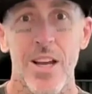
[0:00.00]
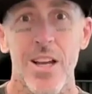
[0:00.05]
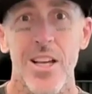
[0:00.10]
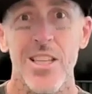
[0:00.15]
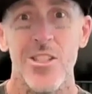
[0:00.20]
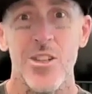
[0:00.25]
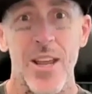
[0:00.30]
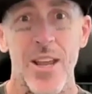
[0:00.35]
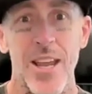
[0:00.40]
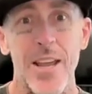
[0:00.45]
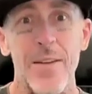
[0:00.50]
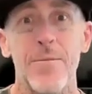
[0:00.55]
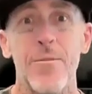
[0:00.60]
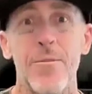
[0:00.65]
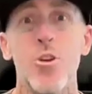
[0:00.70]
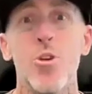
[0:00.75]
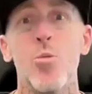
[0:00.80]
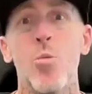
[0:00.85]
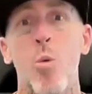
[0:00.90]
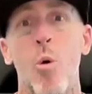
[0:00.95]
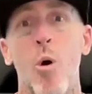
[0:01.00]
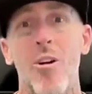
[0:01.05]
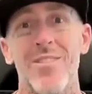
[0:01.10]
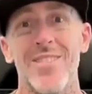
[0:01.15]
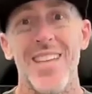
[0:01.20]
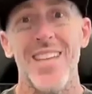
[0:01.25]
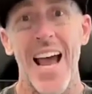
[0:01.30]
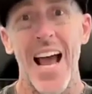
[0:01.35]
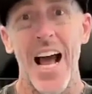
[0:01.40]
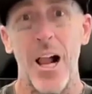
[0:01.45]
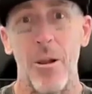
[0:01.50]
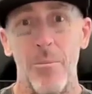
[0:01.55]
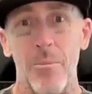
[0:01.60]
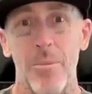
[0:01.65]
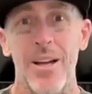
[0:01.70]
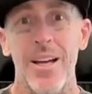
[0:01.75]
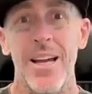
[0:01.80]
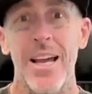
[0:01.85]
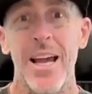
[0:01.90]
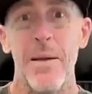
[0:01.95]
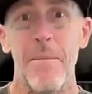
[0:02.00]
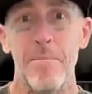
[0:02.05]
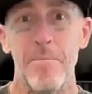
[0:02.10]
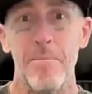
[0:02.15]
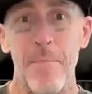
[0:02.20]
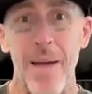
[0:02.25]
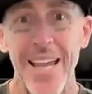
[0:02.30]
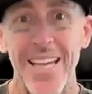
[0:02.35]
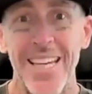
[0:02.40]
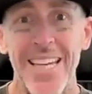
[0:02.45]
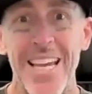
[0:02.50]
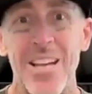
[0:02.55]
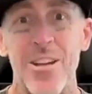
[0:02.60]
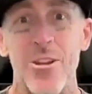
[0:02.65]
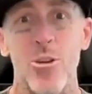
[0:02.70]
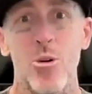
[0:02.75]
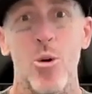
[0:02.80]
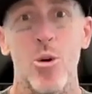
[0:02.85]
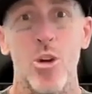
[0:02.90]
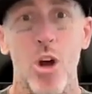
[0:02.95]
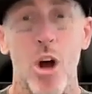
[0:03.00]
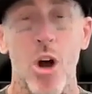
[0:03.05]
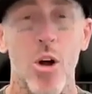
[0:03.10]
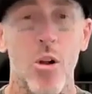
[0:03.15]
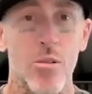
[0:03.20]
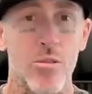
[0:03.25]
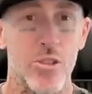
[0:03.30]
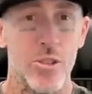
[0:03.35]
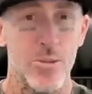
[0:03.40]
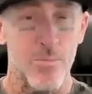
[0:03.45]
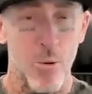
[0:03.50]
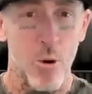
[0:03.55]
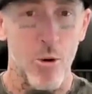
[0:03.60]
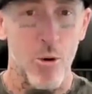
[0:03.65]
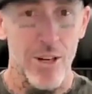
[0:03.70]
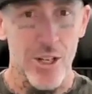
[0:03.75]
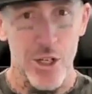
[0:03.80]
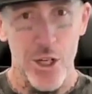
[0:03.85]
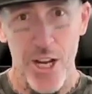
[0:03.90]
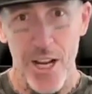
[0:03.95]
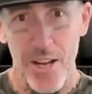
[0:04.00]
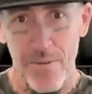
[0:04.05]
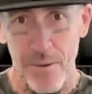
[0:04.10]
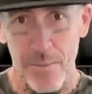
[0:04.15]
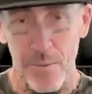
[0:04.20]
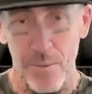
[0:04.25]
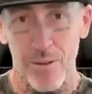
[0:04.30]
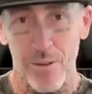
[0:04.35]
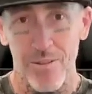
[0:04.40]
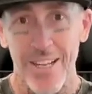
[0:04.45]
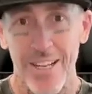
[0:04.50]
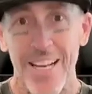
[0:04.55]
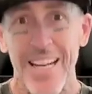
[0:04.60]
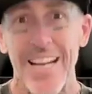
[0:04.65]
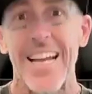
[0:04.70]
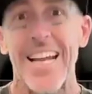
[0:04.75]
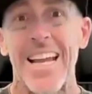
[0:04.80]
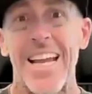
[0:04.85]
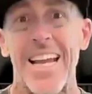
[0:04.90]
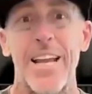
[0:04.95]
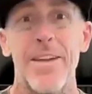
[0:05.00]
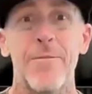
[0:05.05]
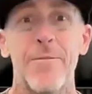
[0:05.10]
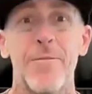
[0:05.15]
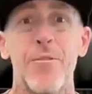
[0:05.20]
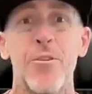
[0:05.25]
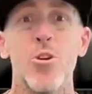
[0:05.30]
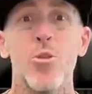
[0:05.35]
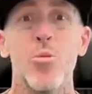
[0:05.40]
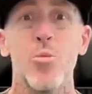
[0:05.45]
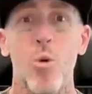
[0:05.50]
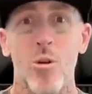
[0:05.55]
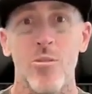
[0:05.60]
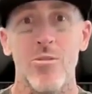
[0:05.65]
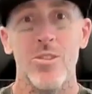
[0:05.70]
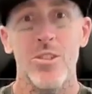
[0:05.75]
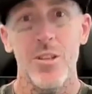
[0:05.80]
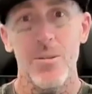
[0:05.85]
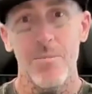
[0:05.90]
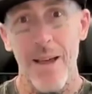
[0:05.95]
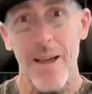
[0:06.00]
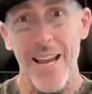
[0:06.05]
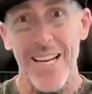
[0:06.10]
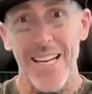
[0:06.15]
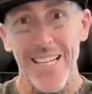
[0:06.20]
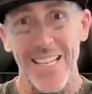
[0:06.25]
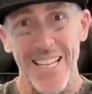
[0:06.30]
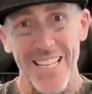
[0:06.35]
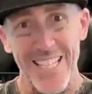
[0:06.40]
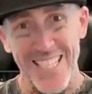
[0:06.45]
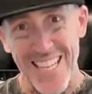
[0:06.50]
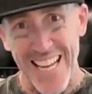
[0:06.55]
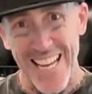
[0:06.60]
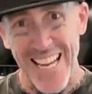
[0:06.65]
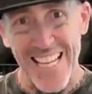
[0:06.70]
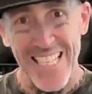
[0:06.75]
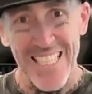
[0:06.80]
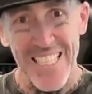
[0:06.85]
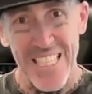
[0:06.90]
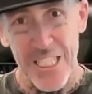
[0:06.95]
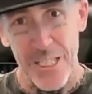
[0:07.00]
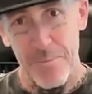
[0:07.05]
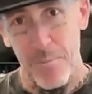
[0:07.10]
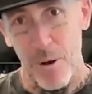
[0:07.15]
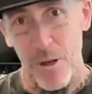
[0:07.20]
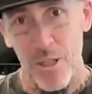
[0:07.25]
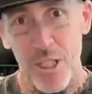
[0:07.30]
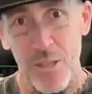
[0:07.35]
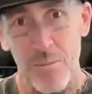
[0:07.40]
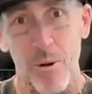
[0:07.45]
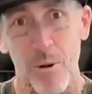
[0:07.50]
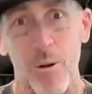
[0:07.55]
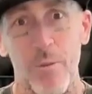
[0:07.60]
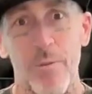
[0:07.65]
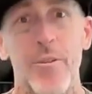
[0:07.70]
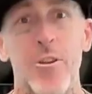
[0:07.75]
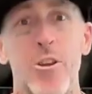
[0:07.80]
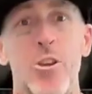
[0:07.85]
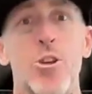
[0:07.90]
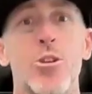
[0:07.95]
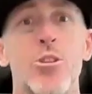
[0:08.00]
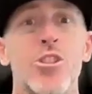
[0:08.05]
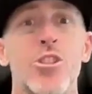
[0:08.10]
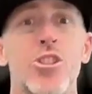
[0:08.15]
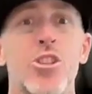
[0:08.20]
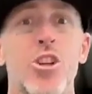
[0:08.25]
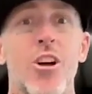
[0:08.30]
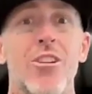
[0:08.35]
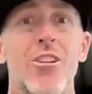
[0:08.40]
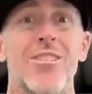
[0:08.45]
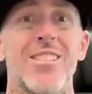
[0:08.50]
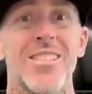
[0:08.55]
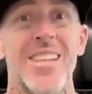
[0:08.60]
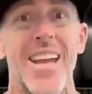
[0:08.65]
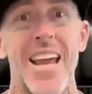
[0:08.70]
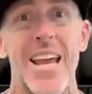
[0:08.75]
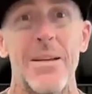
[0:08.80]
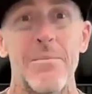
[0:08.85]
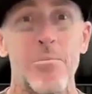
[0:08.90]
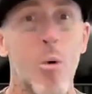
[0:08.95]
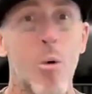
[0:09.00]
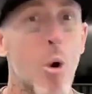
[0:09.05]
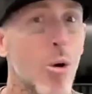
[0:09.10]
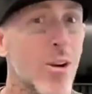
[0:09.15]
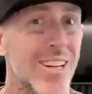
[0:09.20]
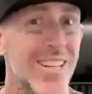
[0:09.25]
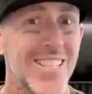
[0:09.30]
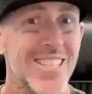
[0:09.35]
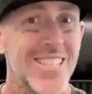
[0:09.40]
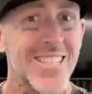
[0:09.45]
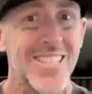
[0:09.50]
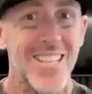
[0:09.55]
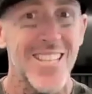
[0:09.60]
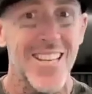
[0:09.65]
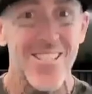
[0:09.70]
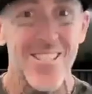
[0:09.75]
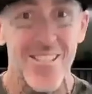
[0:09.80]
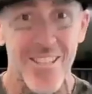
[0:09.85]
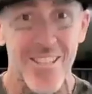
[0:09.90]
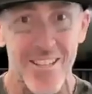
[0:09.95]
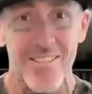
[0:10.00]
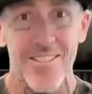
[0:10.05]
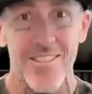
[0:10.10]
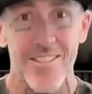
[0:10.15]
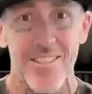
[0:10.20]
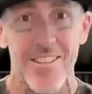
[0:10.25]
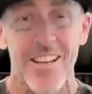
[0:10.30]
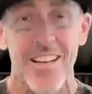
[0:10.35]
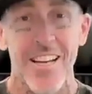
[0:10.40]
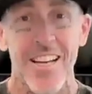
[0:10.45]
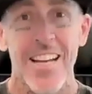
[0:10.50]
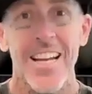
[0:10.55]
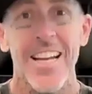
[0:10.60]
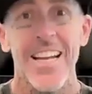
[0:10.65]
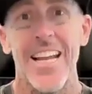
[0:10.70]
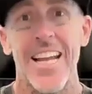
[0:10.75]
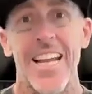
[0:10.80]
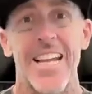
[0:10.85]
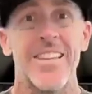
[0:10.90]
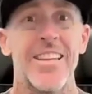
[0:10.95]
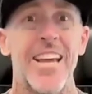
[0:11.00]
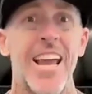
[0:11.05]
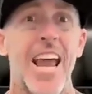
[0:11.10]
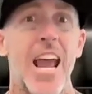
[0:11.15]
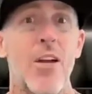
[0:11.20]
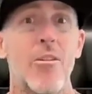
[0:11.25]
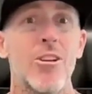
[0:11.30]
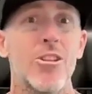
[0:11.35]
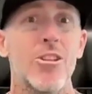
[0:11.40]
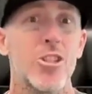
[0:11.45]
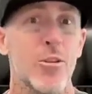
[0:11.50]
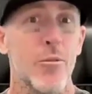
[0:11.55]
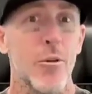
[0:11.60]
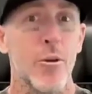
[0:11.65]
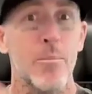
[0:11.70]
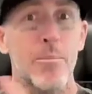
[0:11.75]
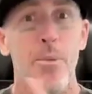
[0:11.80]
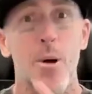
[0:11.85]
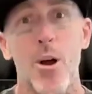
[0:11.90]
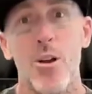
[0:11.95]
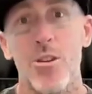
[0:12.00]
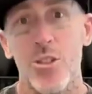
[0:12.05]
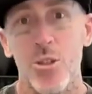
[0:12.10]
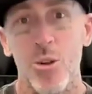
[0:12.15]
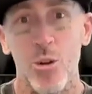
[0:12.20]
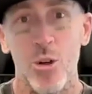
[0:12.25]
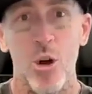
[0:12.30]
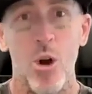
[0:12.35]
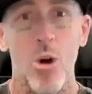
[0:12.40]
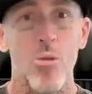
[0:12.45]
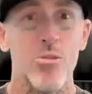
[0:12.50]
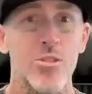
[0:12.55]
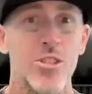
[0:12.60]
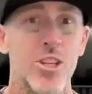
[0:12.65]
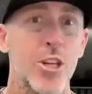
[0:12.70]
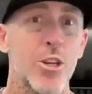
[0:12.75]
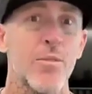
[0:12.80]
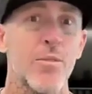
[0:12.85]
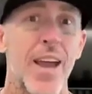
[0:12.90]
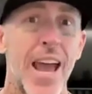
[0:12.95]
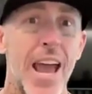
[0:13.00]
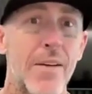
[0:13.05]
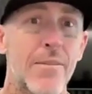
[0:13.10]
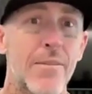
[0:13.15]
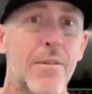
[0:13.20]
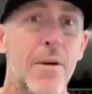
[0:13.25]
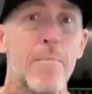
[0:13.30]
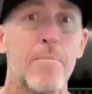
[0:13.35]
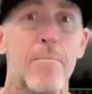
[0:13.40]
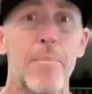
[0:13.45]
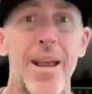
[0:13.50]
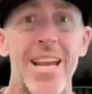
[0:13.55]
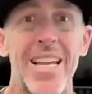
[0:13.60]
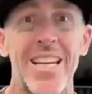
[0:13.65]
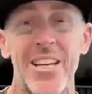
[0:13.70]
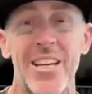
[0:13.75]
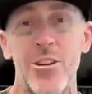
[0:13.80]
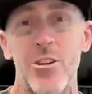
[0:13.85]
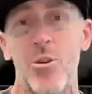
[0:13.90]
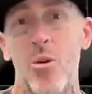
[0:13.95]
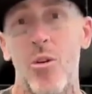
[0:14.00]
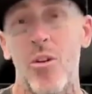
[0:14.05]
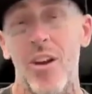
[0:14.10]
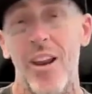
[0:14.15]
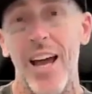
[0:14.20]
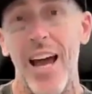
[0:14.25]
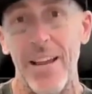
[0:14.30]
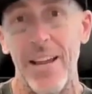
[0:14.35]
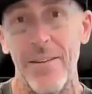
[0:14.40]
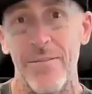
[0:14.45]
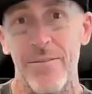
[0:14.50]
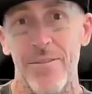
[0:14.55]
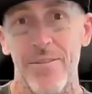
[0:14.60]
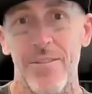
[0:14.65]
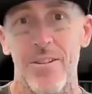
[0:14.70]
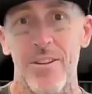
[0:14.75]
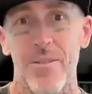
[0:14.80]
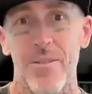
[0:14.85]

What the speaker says: So if you want help making your goals more achievable, if you want to make it as easy as possible for you to start staying more consistent in the areas of your personal goals than you've ever been in your life,